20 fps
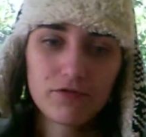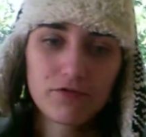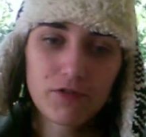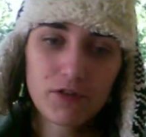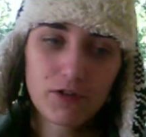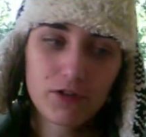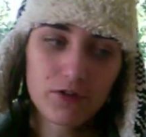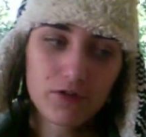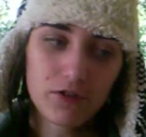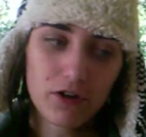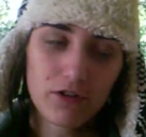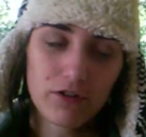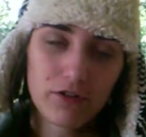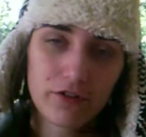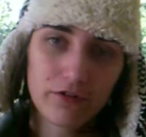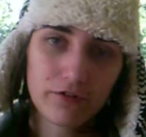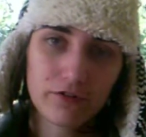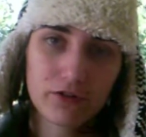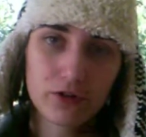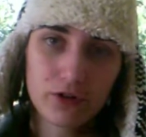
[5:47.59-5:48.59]
for a
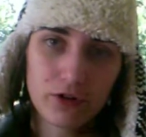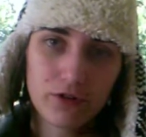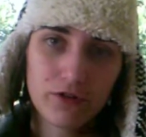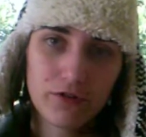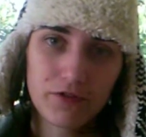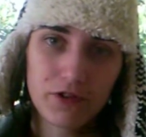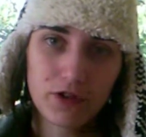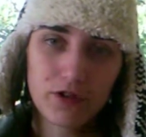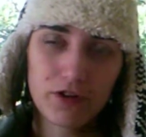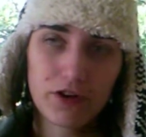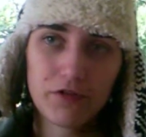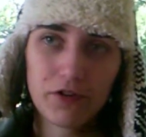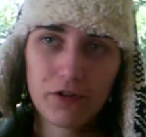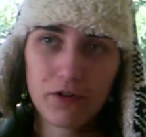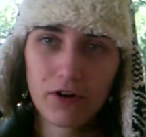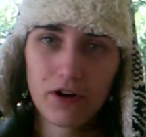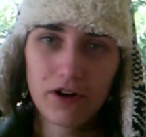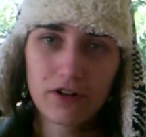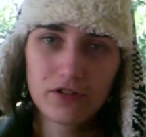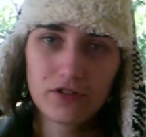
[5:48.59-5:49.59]
short review, if you
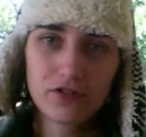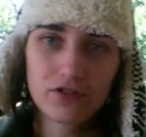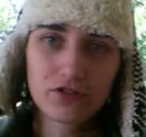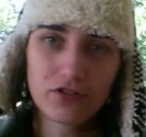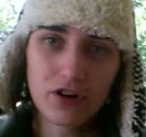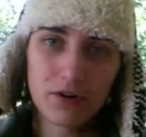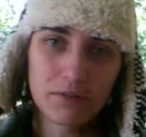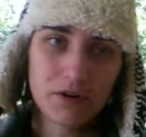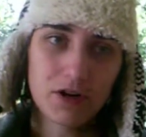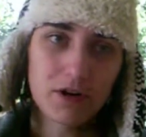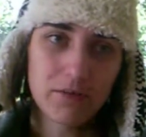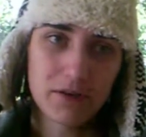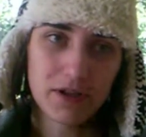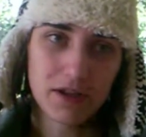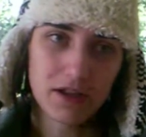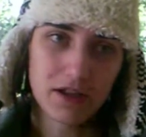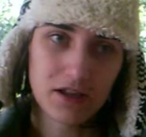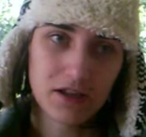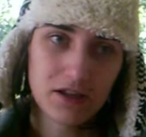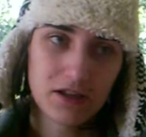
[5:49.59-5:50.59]
want to do script
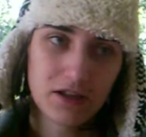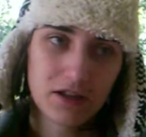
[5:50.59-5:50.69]
RP,